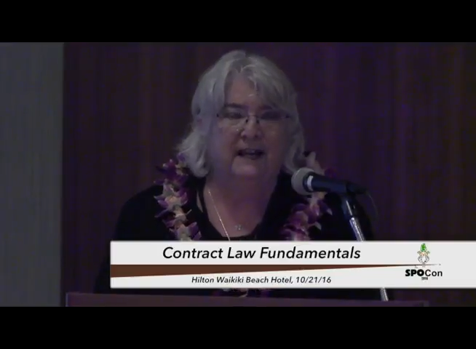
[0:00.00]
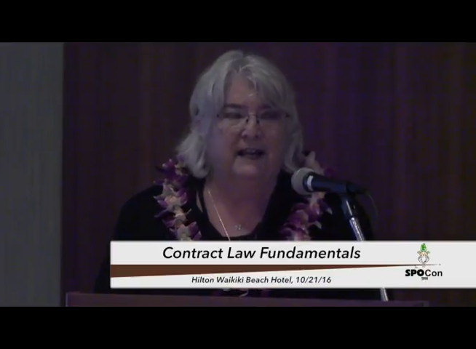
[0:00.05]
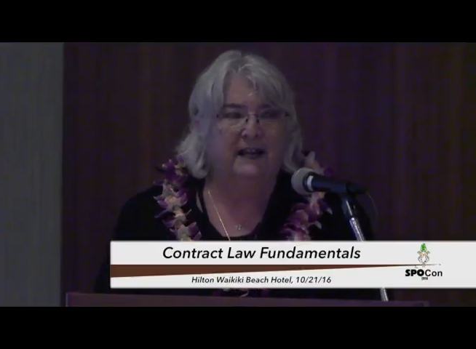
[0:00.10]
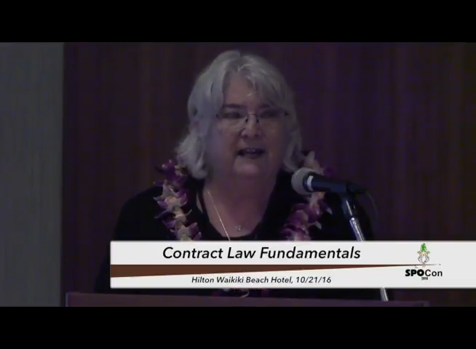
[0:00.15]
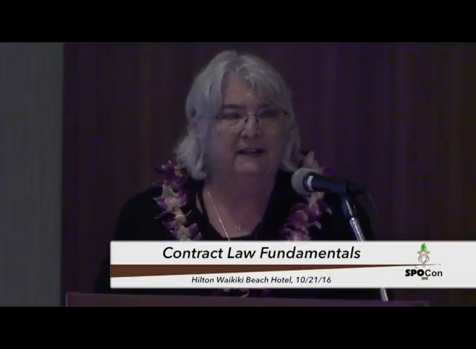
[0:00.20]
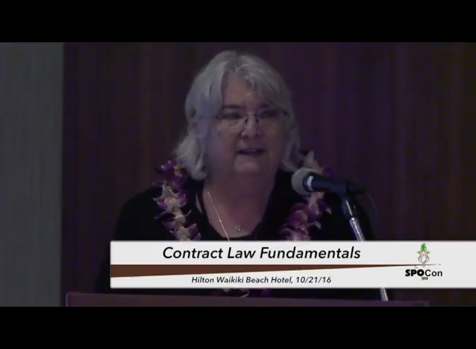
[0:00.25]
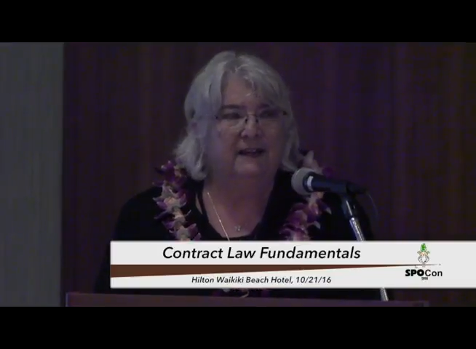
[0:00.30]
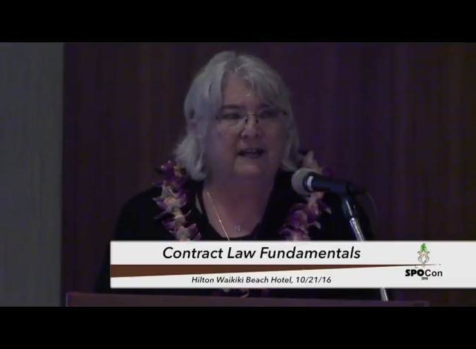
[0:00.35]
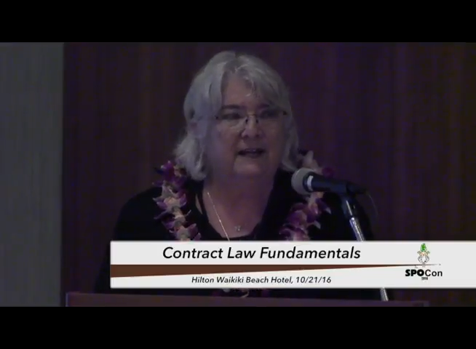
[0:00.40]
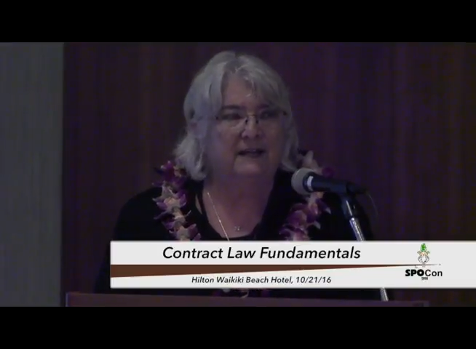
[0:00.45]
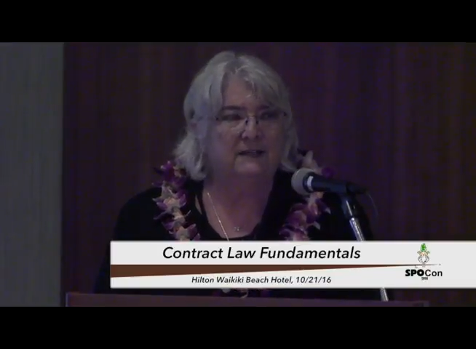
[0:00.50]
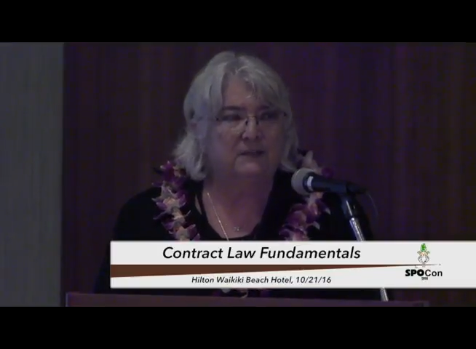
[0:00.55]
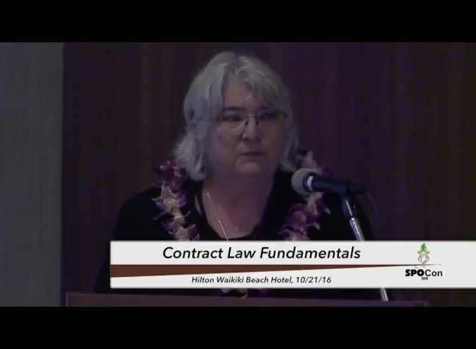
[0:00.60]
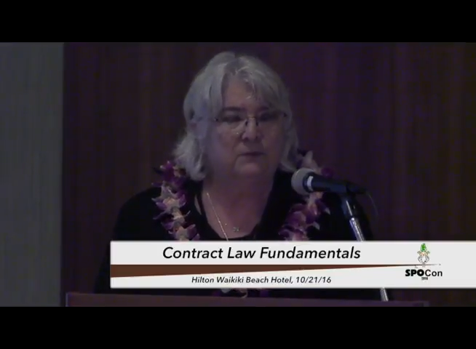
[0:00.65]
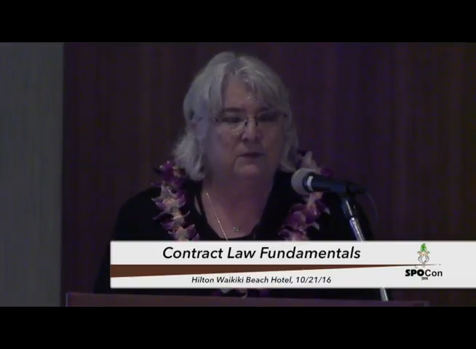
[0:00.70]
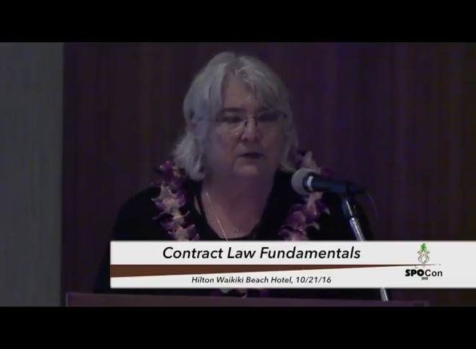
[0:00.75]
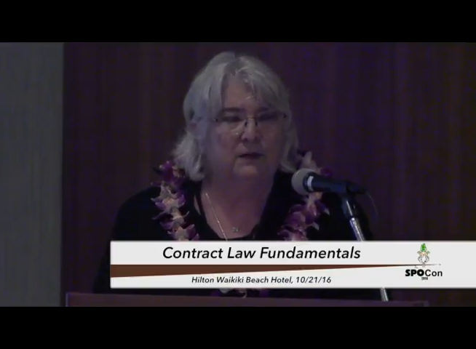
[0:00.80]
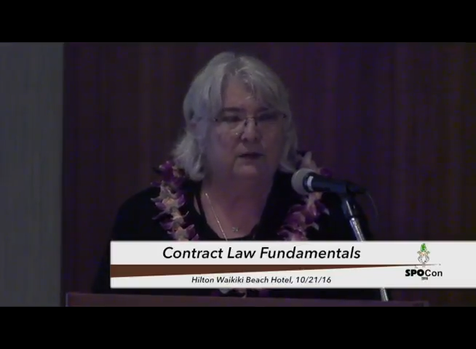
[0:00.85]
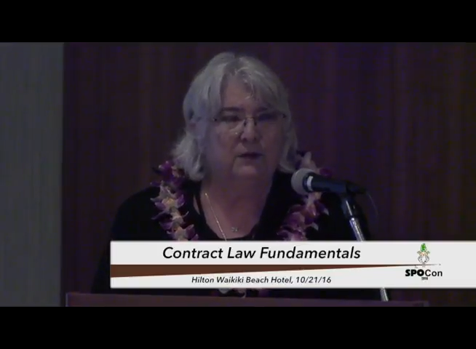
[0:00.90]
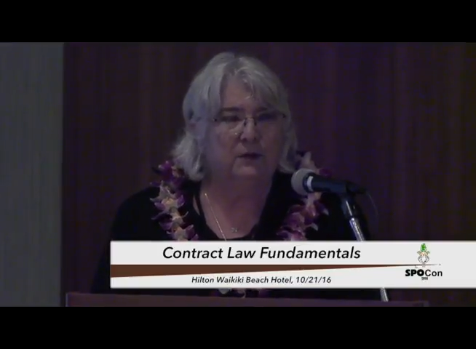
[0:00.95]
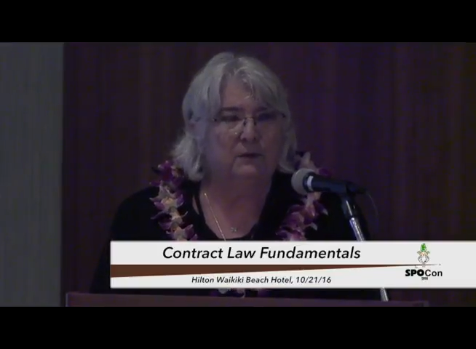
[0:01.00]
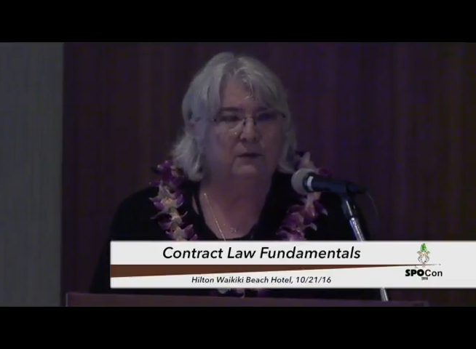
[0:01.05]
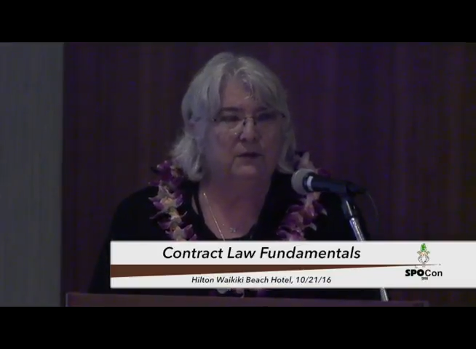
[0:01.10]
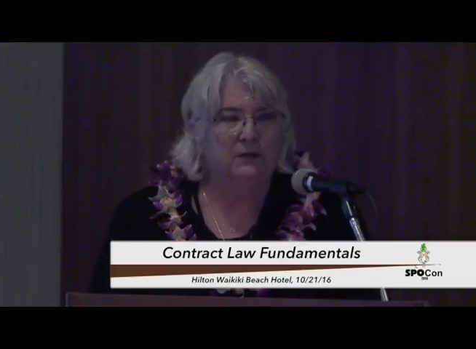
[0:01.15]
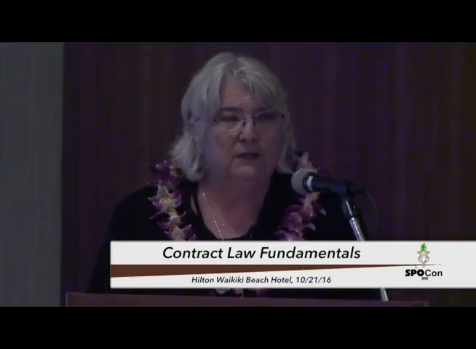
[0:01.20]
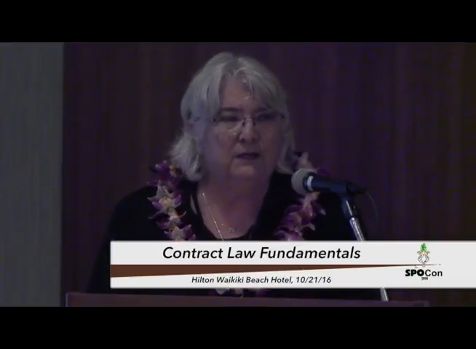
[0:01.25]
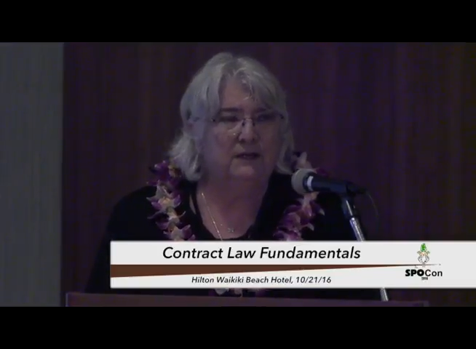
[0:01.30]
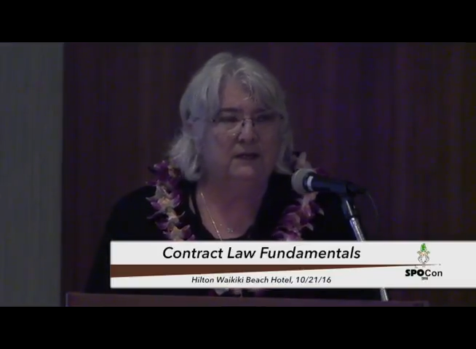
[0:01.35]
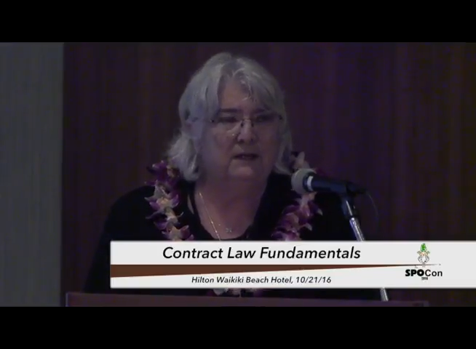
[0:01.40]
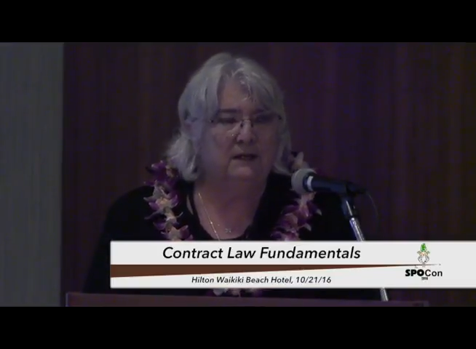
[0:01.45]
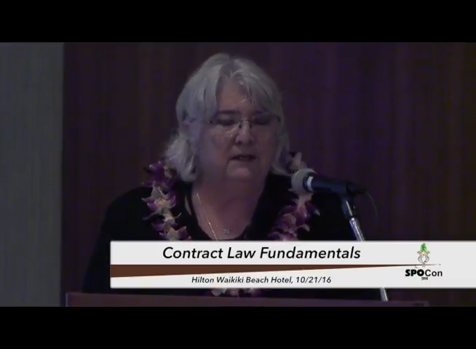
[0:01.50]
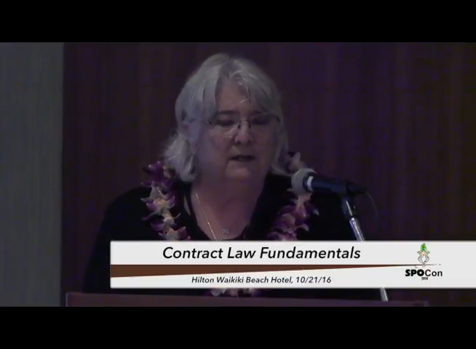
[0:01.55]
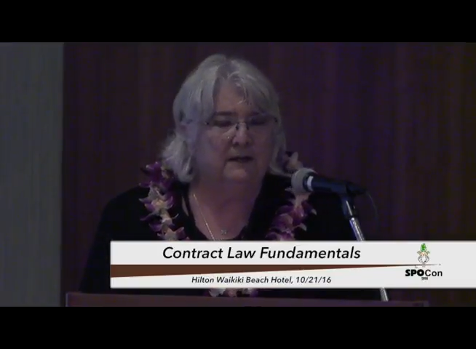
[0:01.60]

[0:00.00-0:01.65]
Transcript: and that's where you need